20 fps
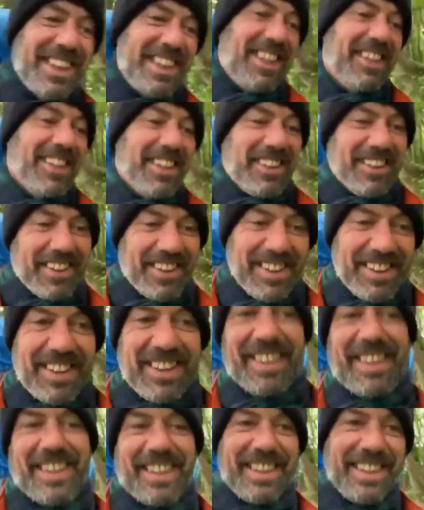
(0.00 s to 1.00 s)
see our,
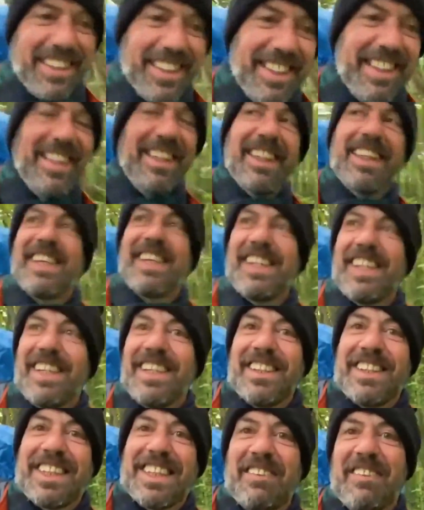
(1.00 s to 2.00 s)

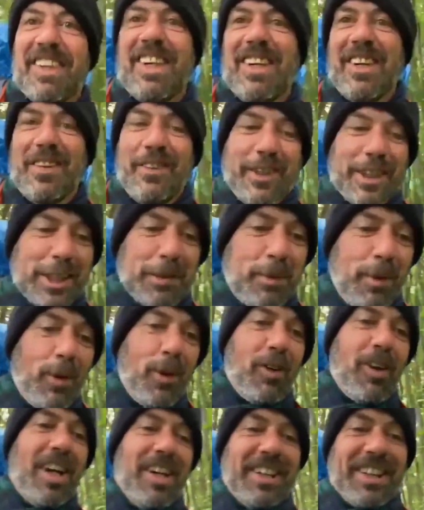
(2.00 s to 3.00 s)
just have a little
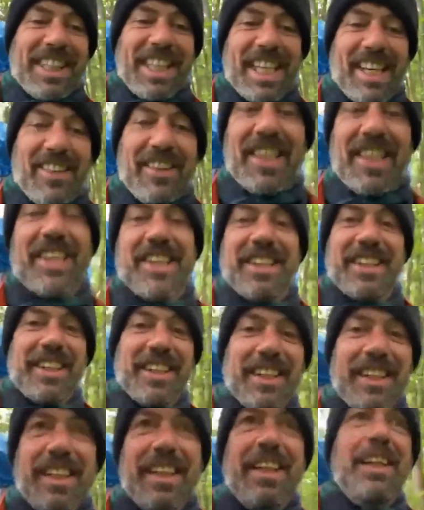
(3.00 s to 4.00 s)
explore around the area
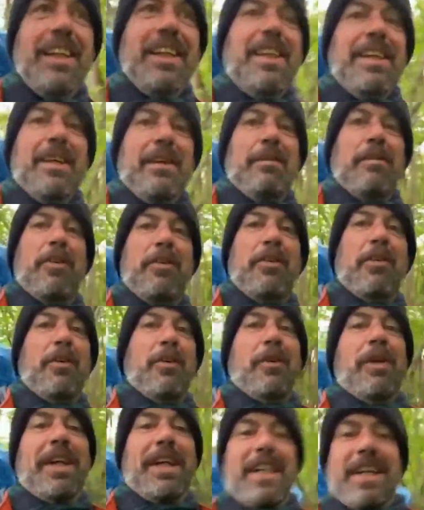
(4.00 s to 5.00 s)

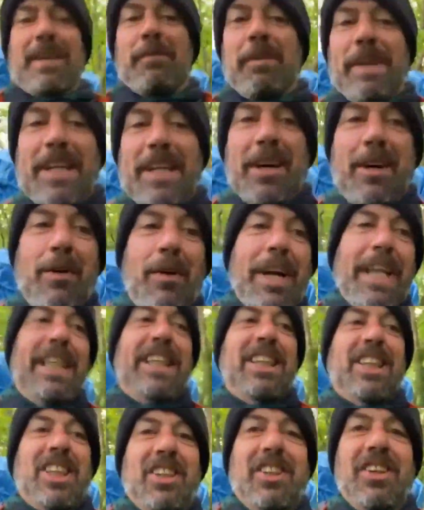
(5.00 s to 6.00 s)
before we uh, make our way
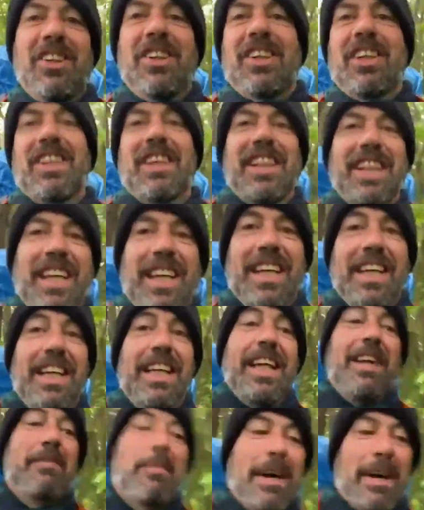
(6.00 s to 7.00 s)
to
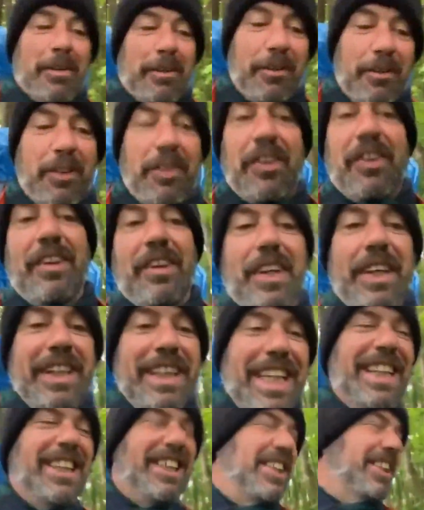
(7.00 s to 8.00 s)
Lynmouth
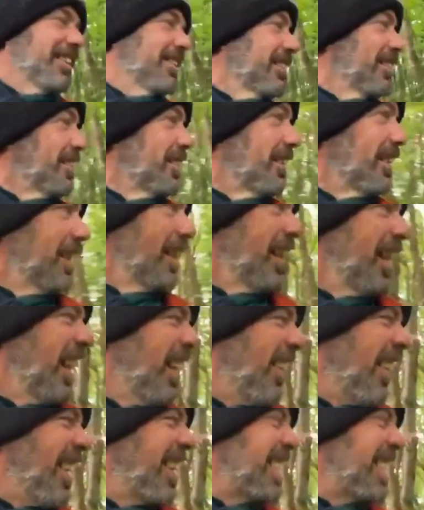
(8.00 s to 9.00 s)
and Lynton. Are they the